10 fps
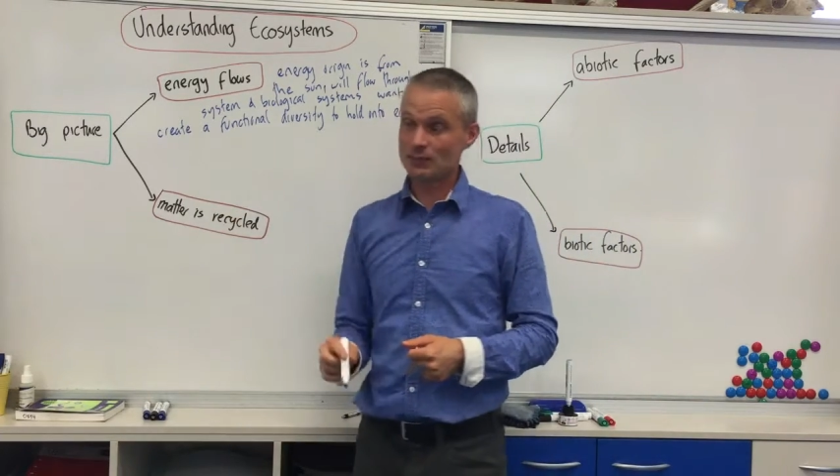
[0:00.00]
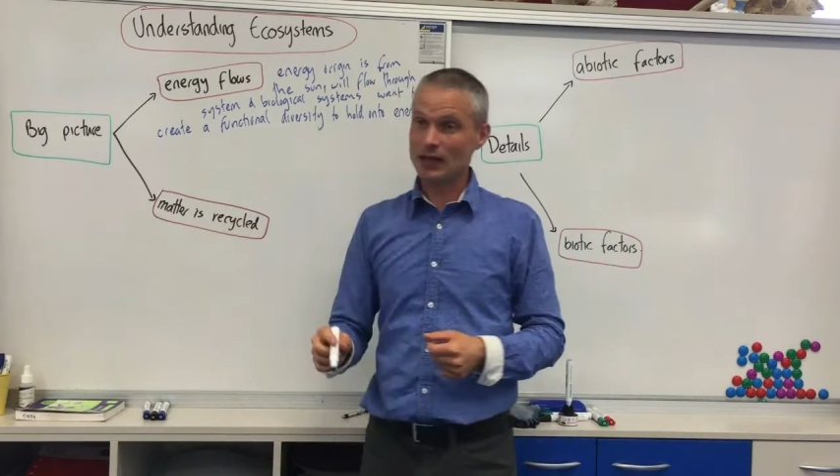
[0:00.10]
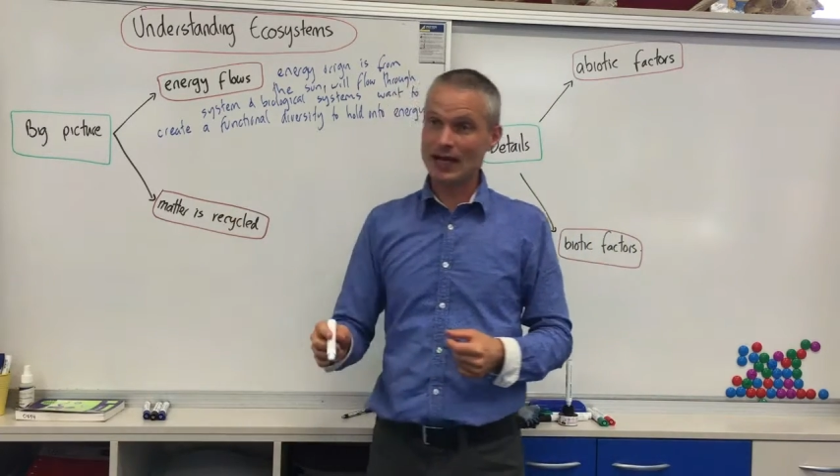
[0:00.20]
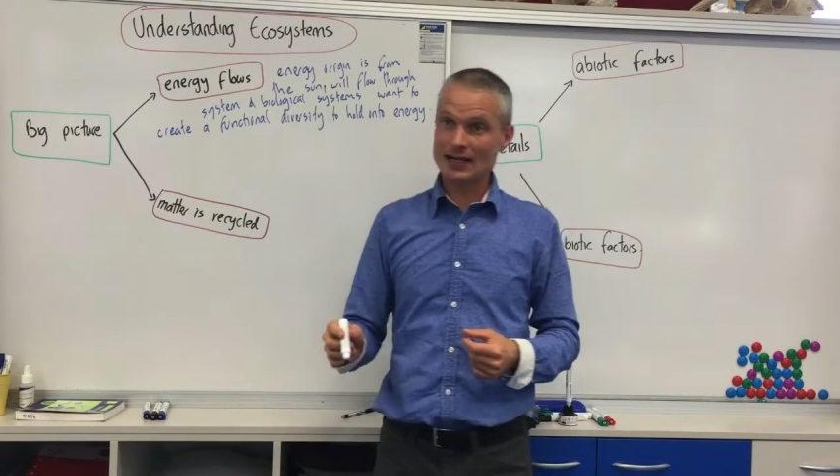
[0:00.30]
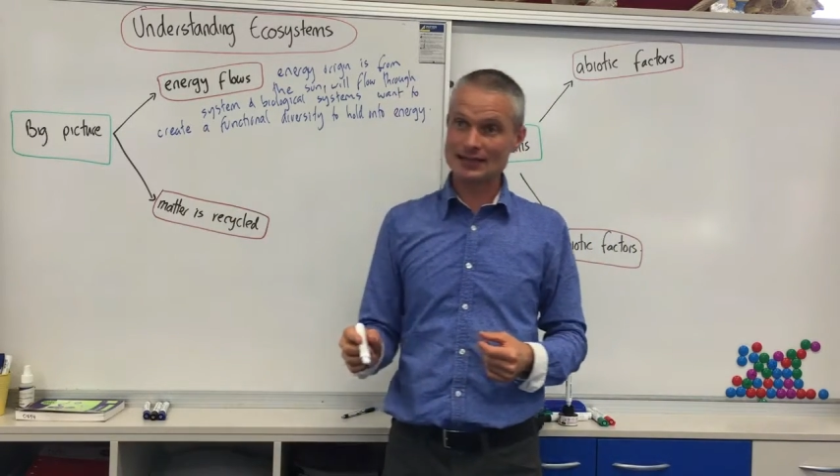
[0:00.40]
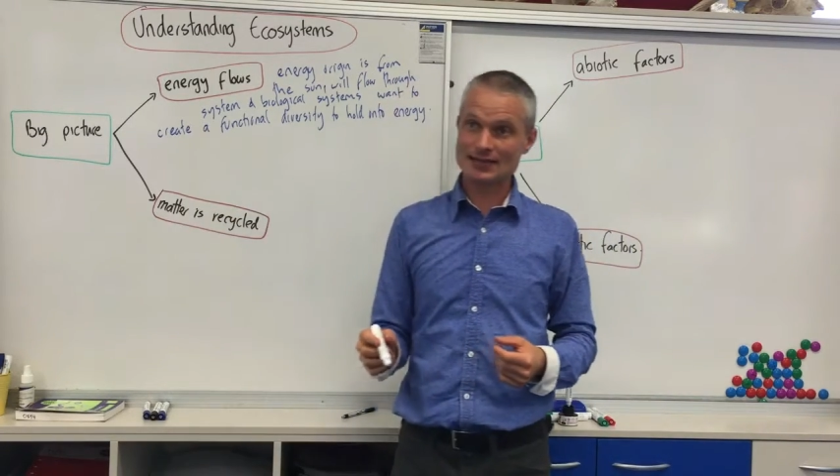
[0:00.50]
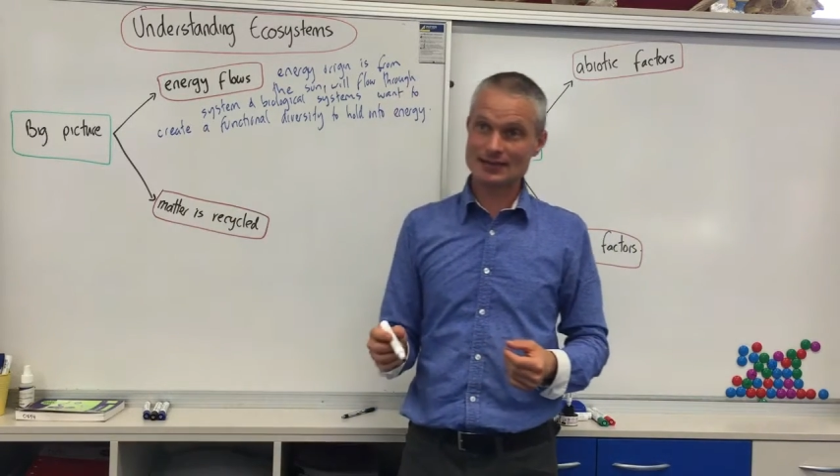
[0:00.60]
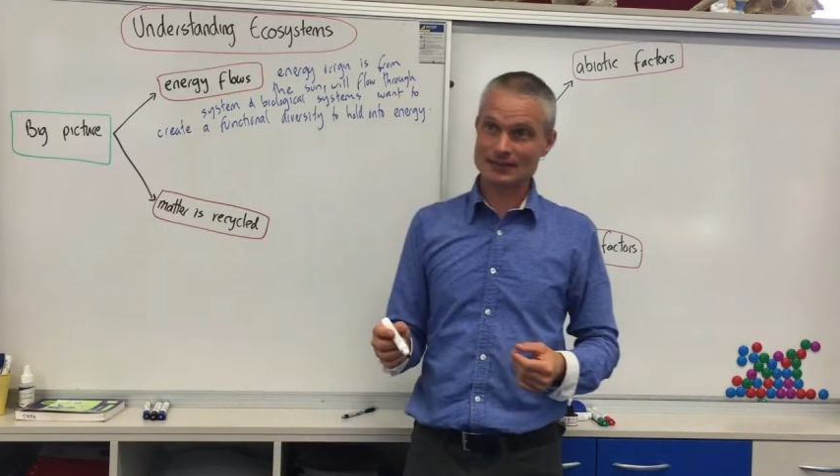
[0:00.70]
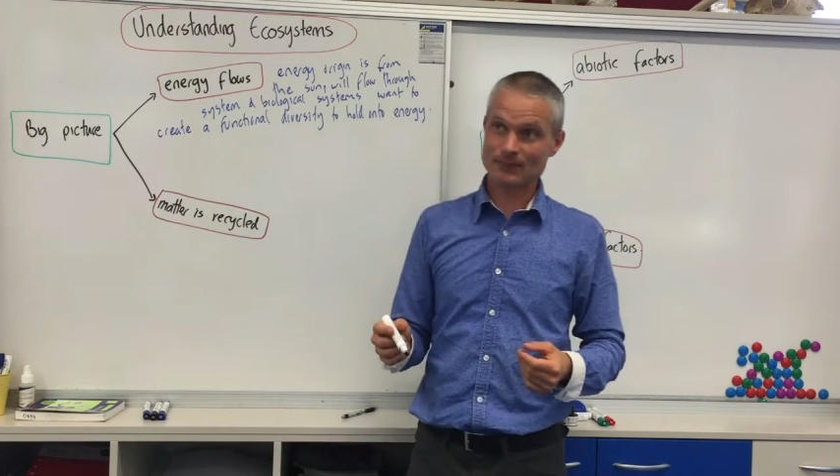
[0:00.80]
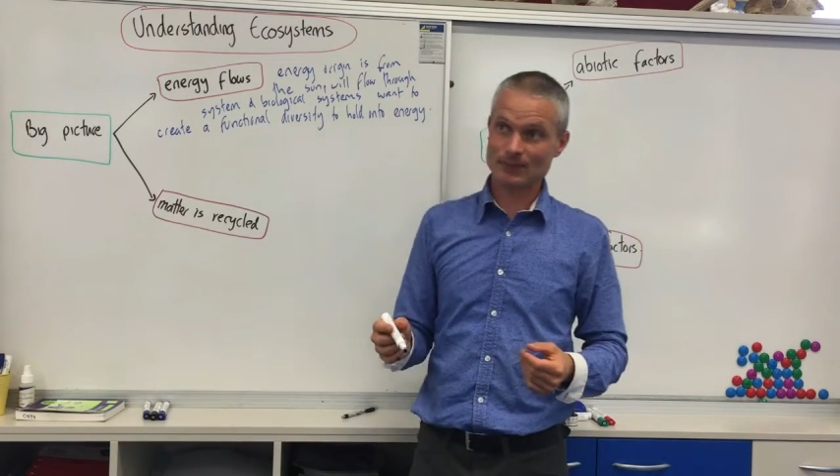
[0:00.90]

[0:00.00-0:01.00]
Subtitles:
plants